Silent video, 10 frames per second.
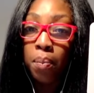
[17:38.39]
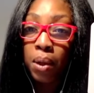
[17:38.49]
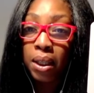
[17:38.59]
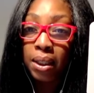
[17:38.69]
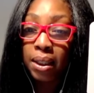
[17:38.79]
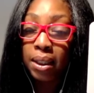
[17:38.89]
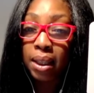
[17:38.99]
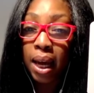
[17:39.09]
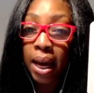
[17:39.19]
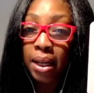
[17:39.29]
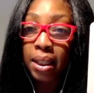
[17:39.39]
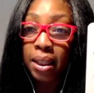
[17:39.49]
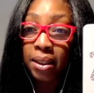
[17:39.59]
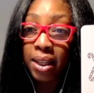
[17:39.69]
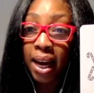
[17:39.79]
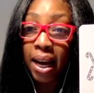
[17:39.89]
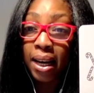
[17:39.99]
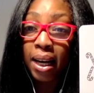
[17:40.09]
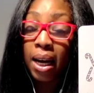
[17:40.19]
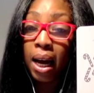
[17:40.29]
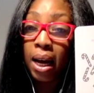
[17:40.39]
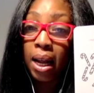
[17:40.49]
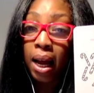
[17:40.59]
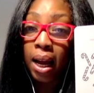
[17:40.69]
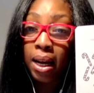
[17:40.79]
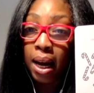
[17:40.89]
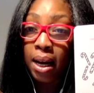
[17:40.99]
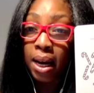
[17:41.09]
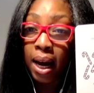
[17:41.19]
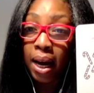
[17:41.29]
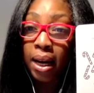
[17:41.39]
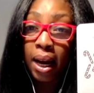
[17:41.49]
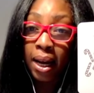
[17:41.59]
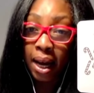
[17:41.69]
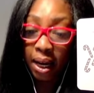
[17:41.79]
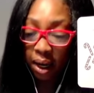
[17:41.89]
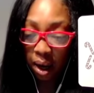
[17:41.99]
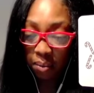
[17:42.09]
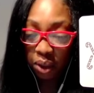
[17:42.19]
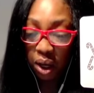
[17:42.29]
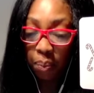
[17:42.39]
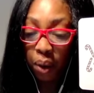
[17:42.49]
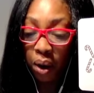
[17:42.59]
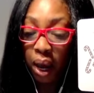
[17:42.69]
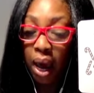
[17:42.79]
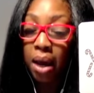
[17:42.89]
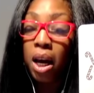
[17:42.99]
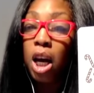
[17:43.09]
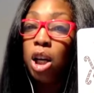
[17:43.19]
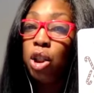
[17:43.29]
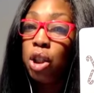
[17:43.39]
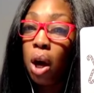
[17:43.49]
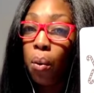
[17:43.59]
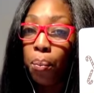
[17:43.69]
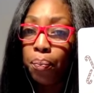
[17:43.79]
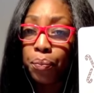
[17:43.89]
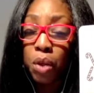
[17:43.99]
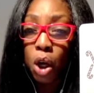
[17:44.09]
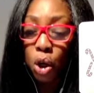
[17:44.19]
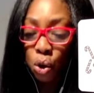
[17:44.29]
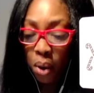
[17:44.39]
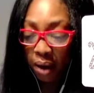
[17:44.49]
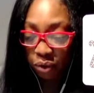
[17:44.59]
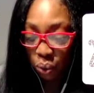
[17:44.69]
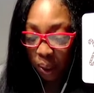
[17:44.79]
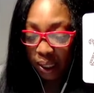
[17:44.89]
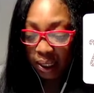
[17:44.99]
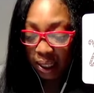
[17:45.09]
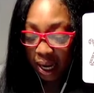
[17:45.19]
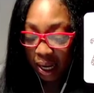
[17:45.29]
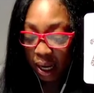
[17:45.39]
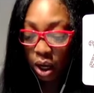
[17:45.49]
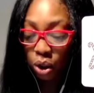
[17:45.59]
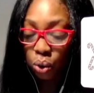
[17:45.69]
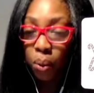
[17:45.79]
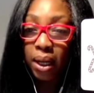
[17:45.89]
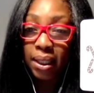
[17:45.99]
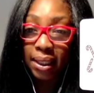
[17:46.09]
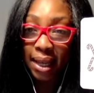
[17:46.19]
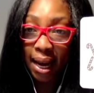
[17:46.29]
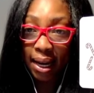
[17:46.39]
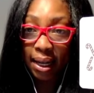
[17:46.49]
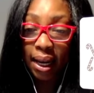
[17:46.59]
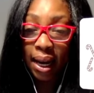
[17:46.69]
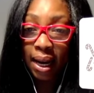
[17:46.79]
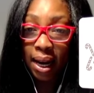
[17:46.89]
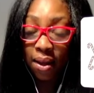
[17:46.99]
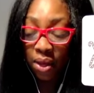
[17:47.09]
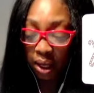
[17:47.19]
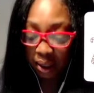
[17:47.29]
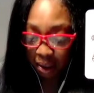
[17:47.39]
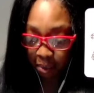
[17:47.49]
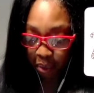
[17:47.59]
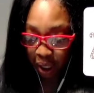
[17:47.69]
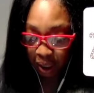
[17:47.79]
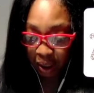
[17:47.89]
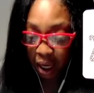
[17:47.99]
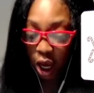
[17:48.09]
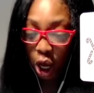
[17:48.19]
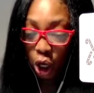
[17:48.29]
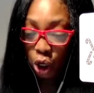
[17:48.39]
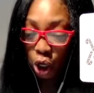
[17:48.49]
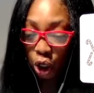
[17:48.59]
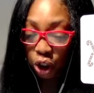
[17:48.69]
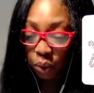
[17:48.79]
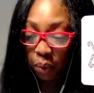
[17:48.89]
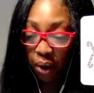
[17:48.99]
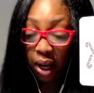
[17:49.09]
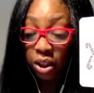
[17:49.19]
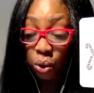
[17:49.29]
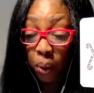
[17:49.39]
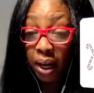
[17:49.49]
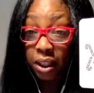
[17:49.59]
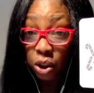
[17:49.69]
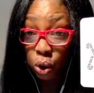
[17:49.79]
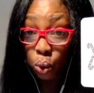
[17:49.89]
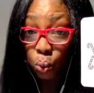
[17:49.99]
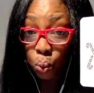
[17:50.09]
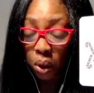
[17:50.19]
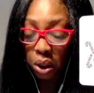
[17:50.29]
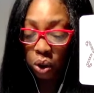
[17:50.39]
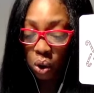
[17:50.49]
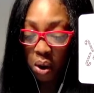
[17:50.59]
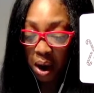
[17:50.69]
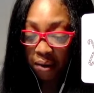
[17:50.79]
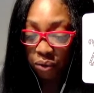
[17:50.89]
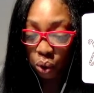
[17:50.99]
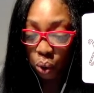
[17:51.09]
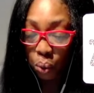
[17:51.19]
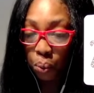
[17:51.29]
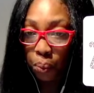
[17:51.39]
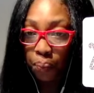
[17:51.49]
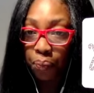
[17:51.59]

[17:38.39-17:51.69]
plus 8 is 9, and 9 again comes up. Okay, so you have twice 9, twice 10 in this month. Your spirit and twice 2, so you have 2,